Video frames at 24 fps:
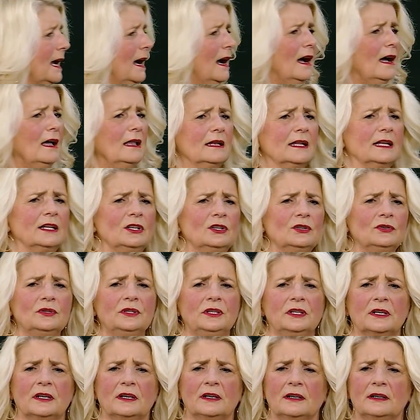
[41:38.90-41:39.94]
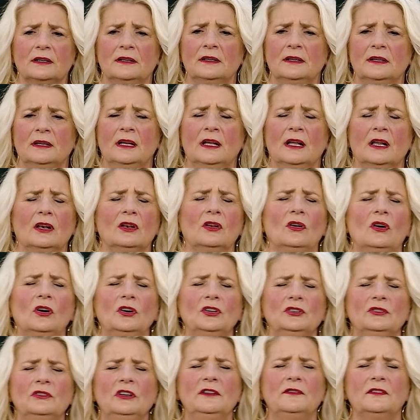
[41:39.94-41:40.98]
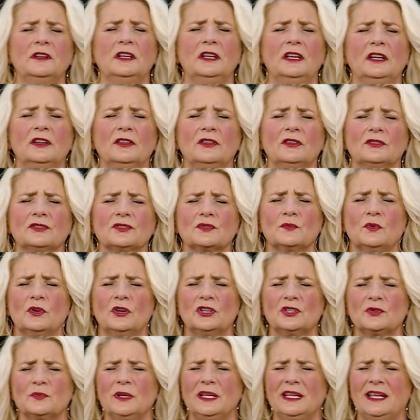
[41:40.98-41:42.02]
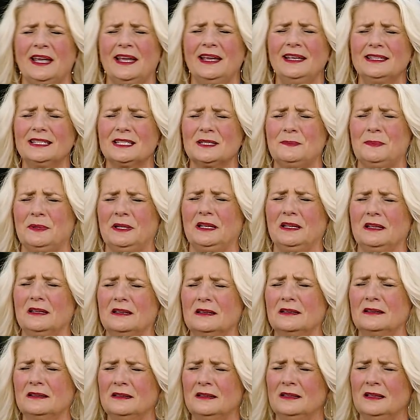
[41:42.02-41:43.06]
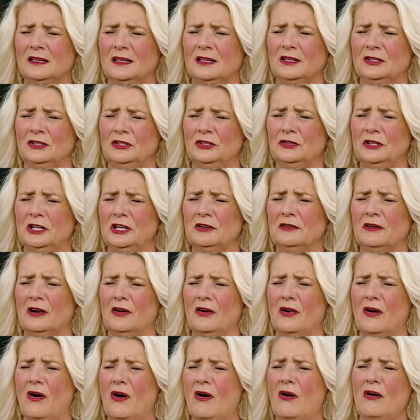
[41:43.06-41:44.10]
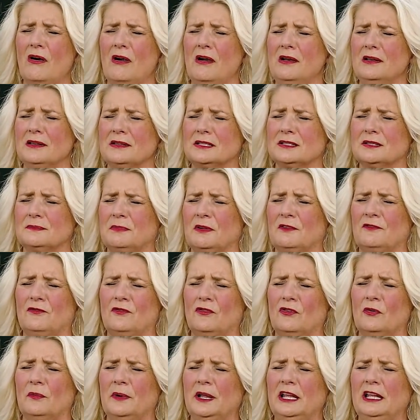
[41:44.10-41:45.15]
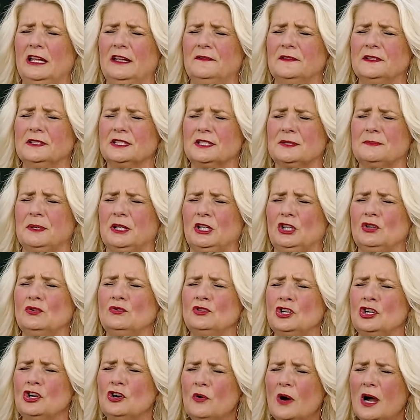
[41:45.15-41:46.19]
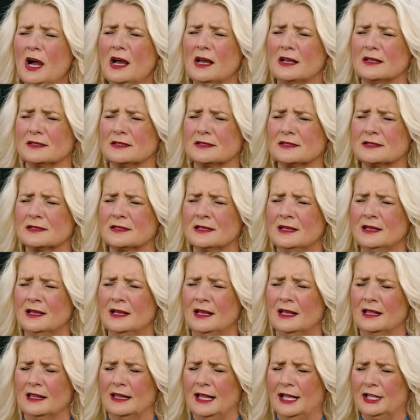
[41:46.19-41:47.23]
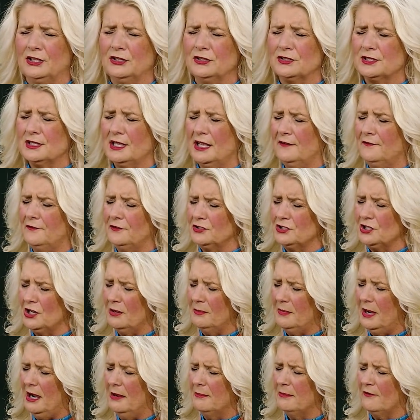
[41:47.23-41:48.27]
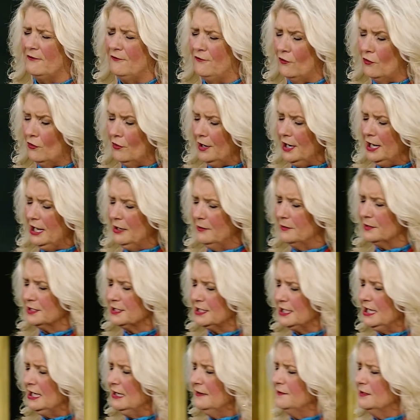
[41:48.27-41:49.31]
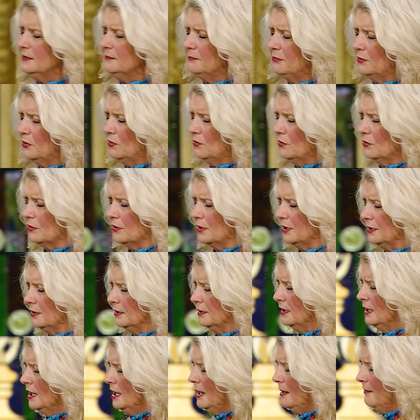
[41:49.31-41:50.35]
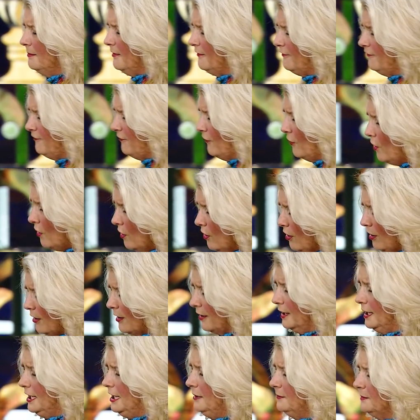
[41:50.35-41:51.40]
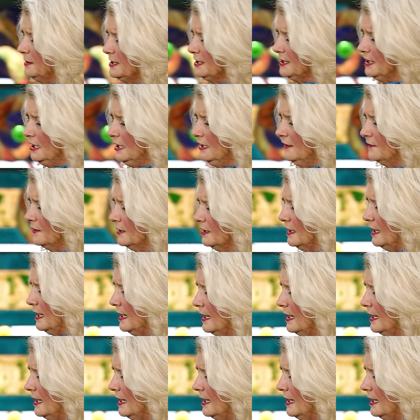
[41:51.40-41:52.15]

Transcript: Hallelujah. Lord, you even hear those words we can't speak. You hear our hearts before we even speak. You knew us, like you said for Jeremiah, before he was even born, before he was even